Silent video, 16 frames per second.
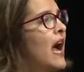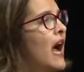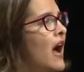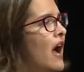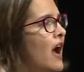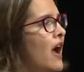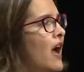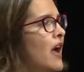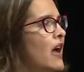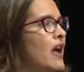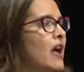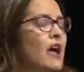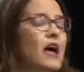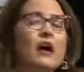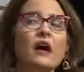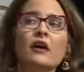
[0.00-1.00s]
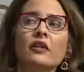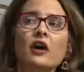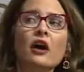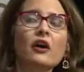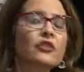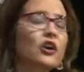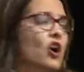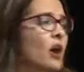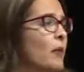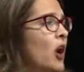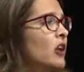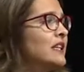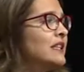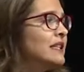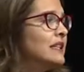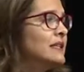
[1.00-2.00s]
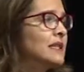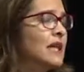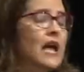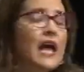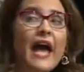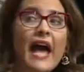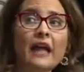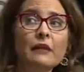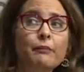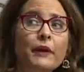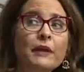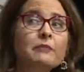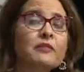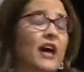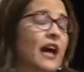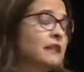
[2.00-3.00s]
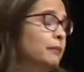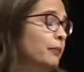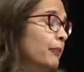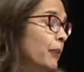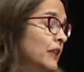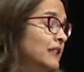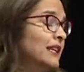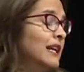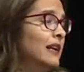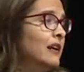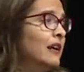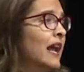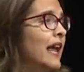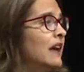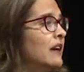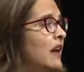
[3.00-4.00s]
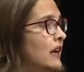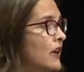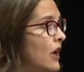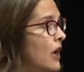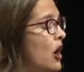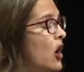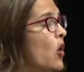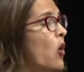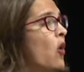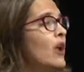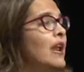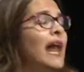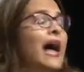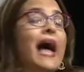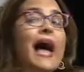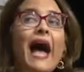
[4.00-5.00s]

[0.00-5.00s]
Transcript: the commodities, and in that particular area, oil,